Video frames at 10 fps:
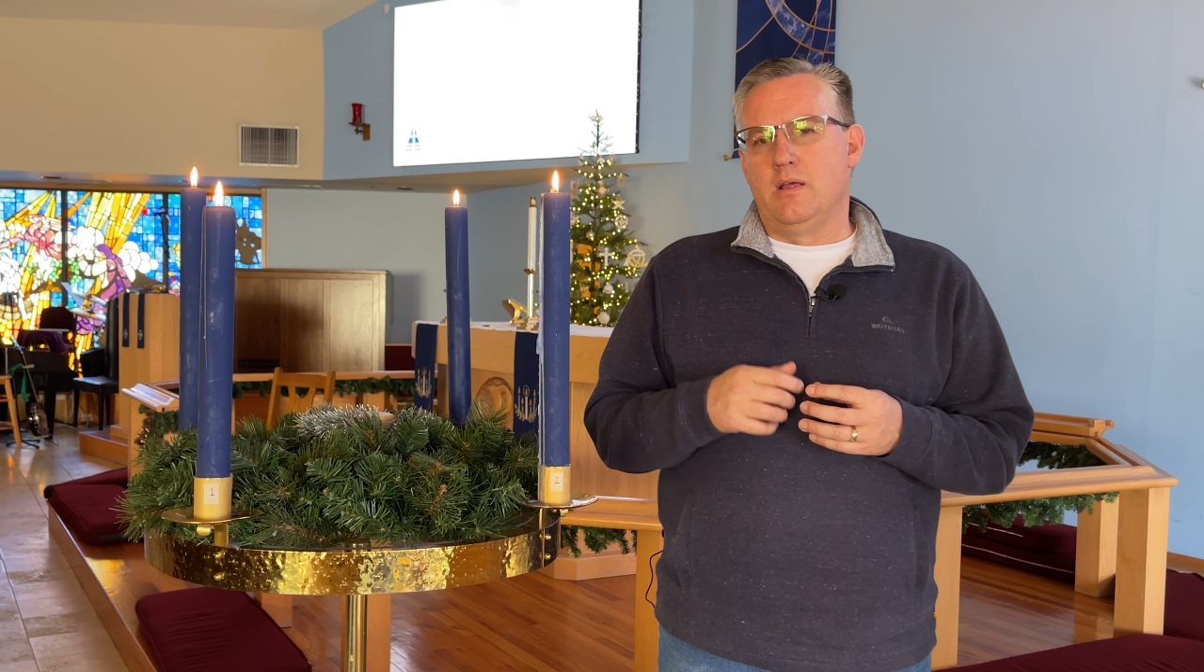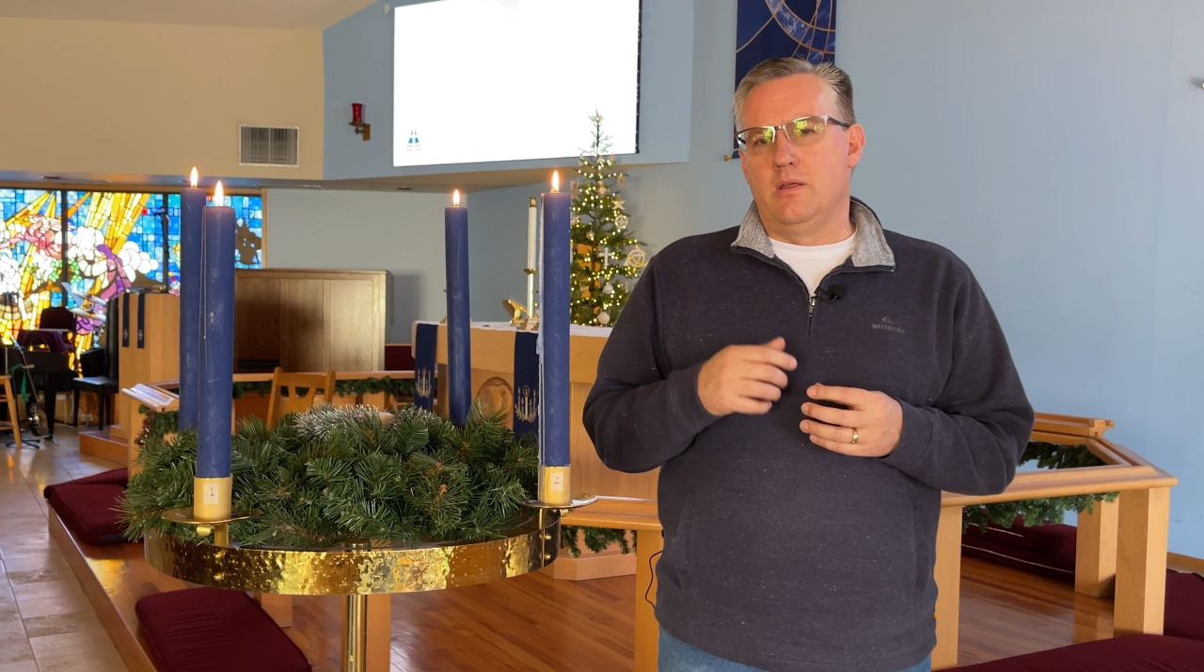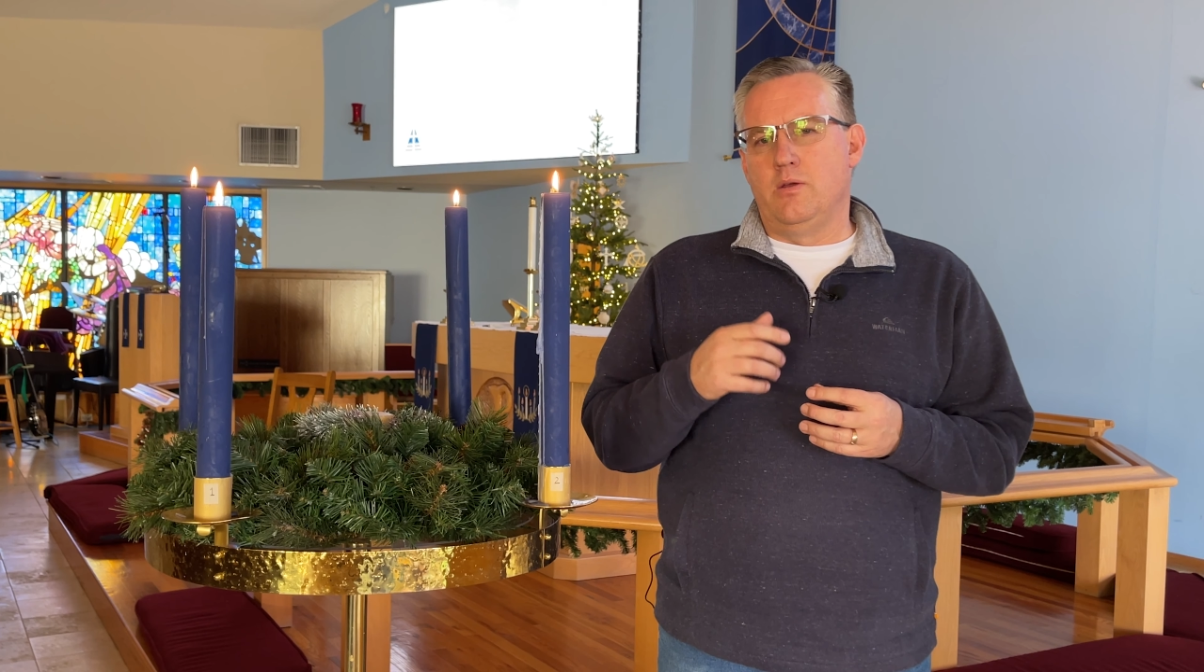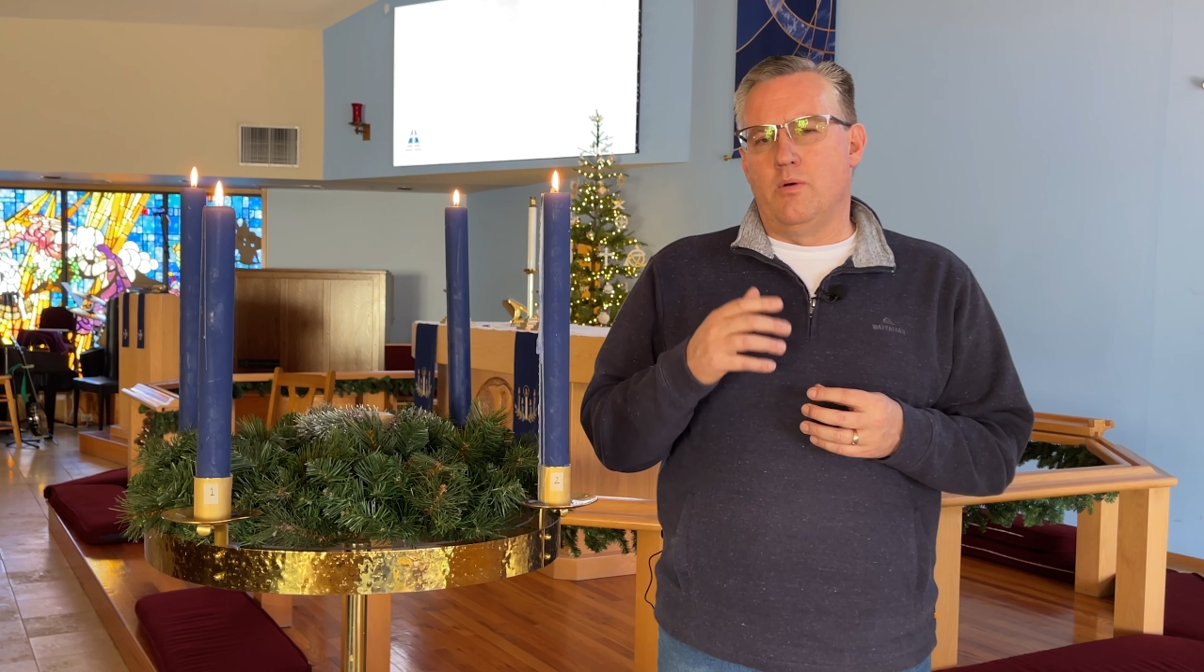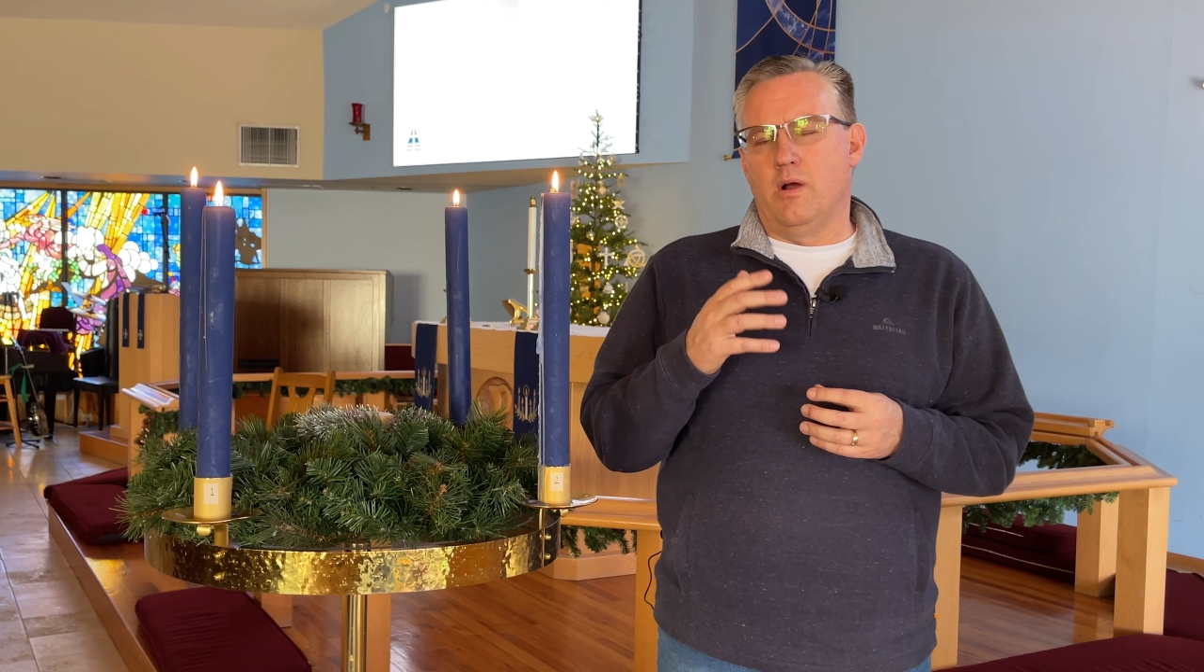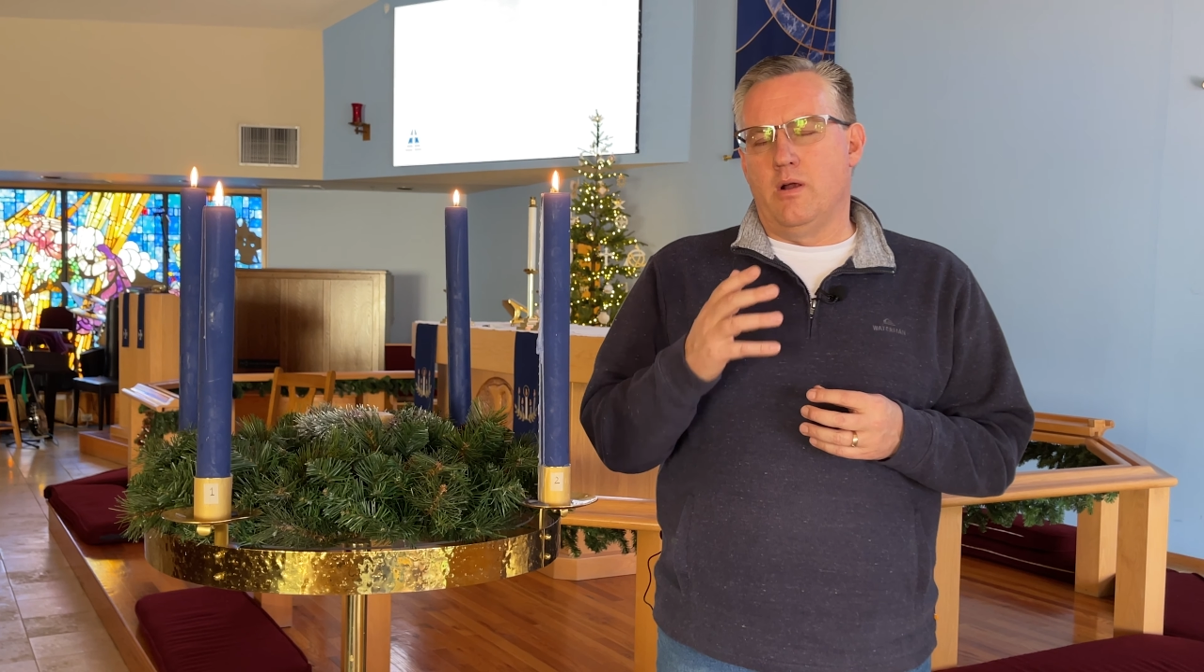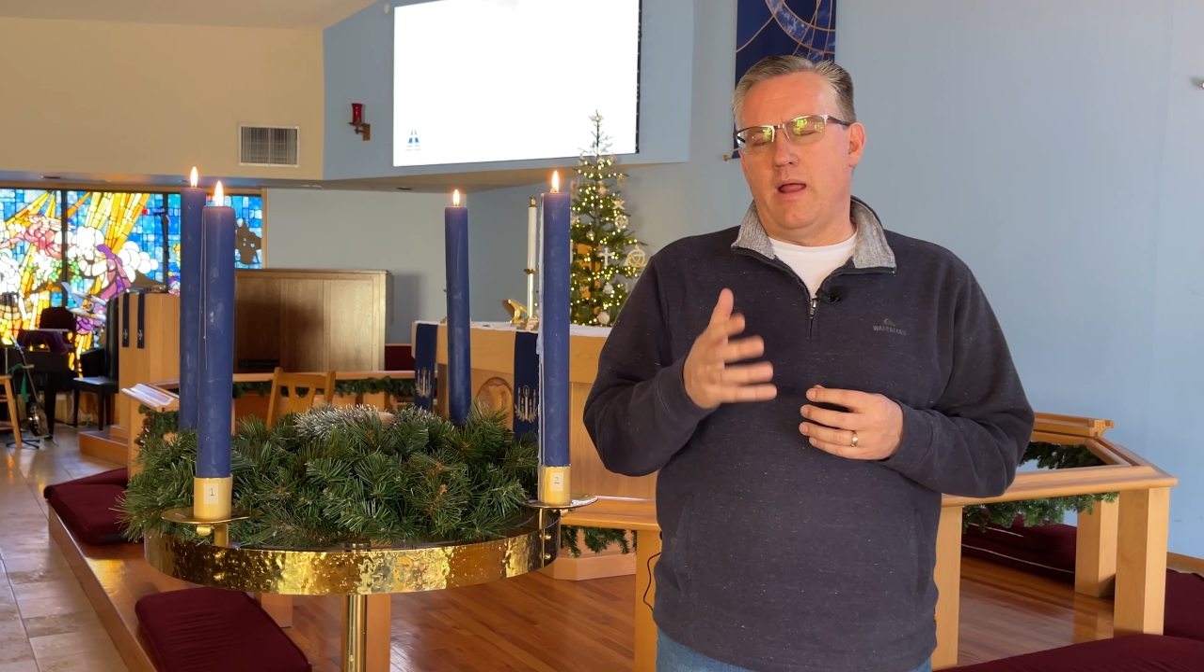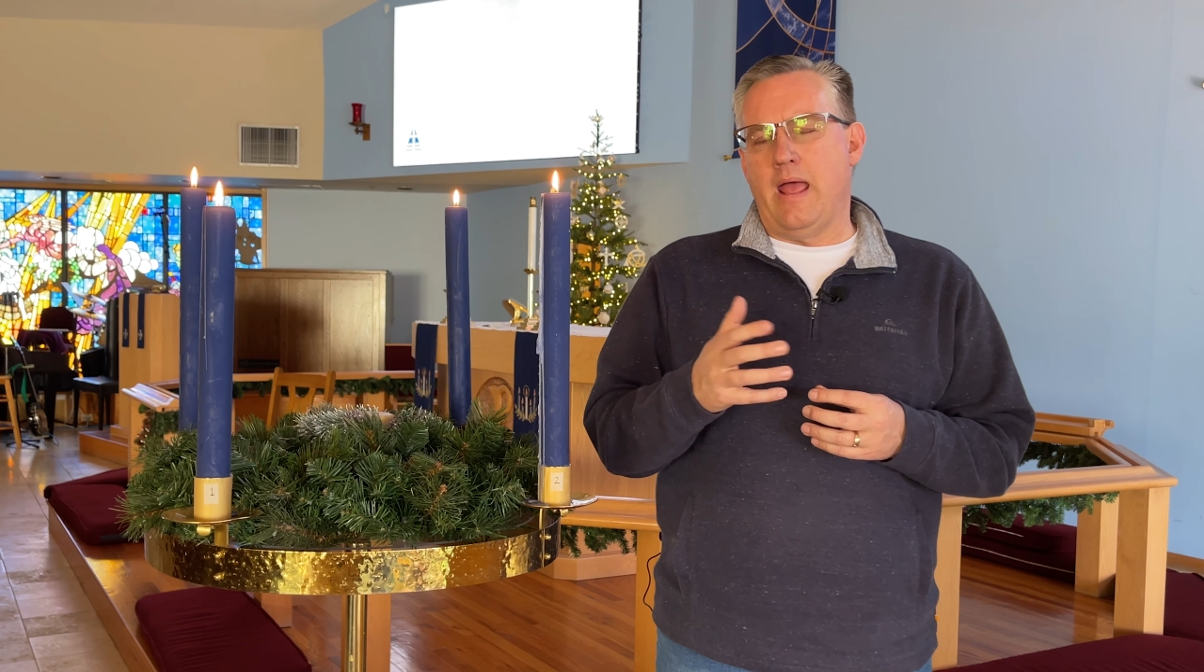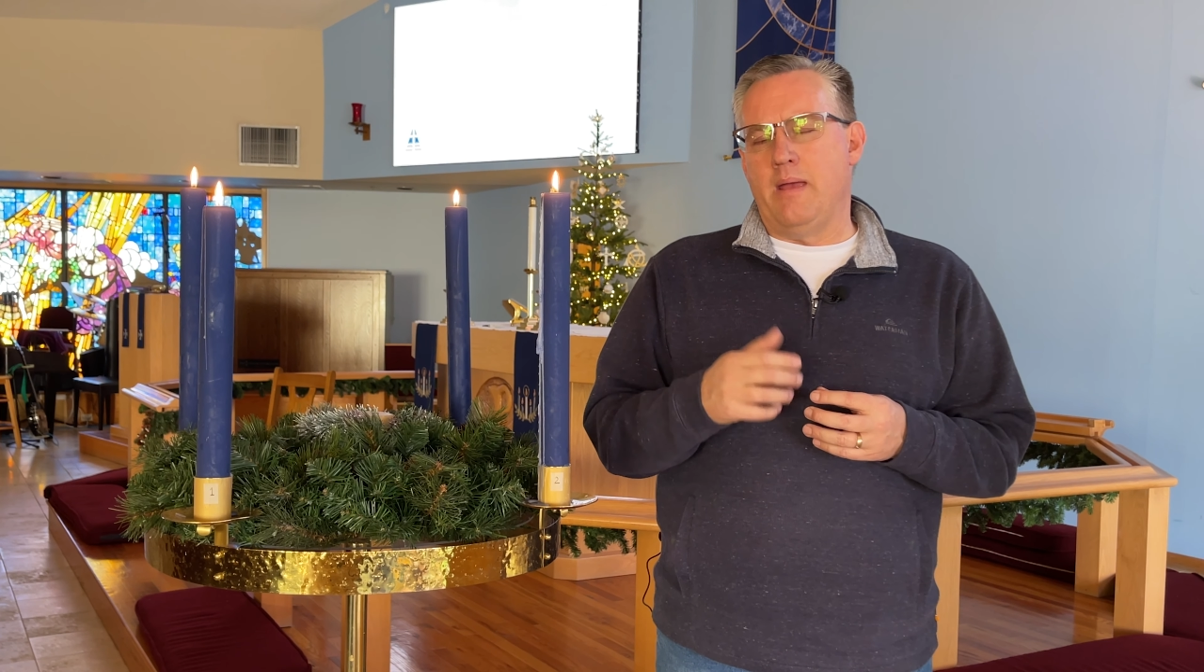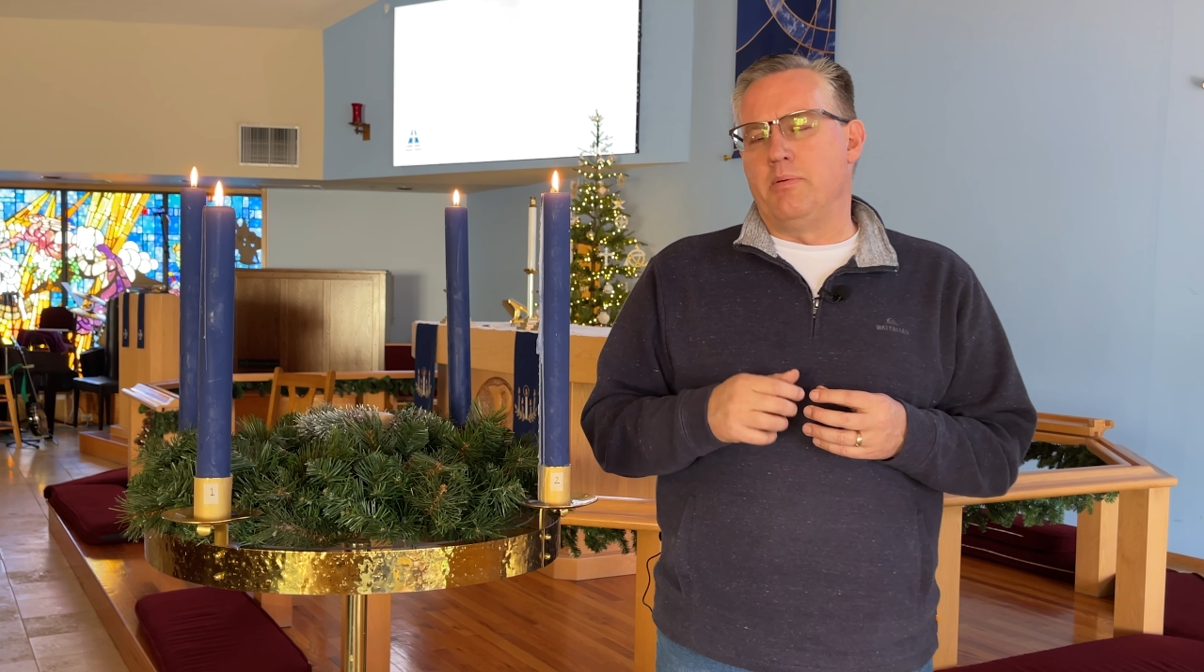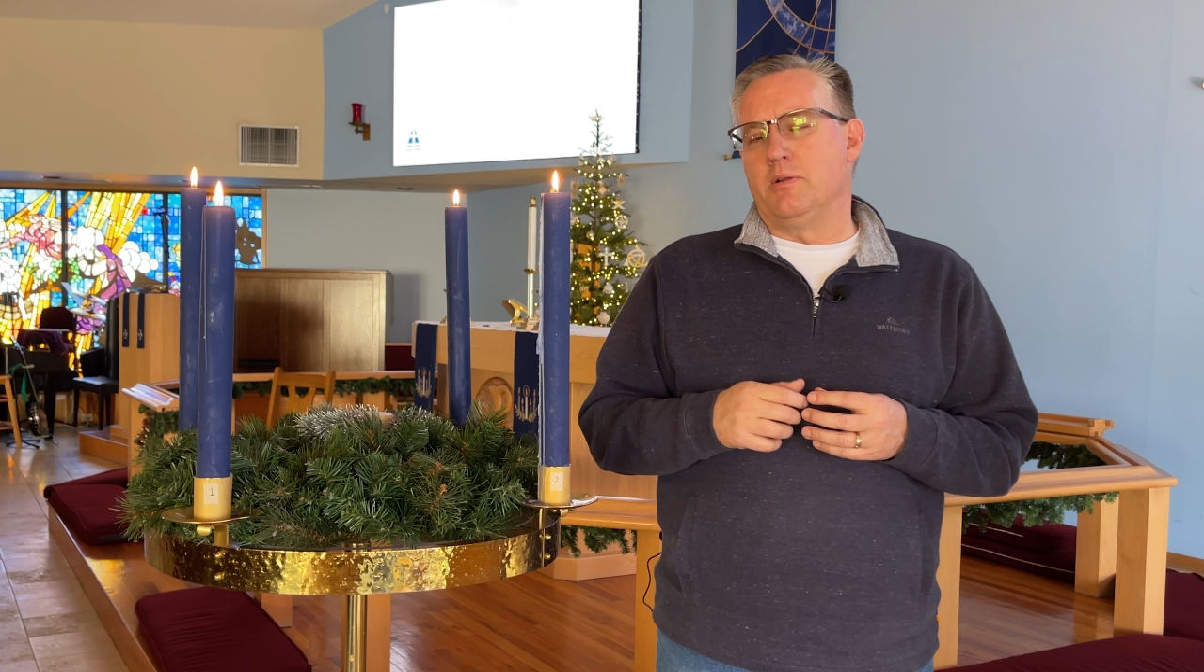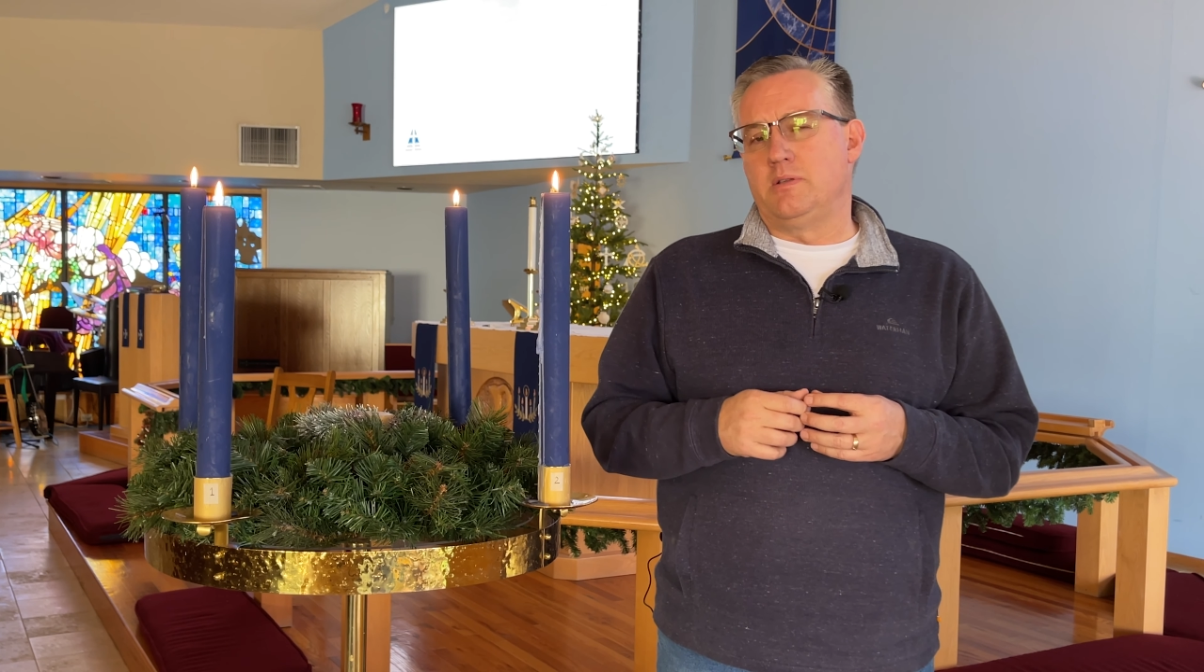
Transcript: you are able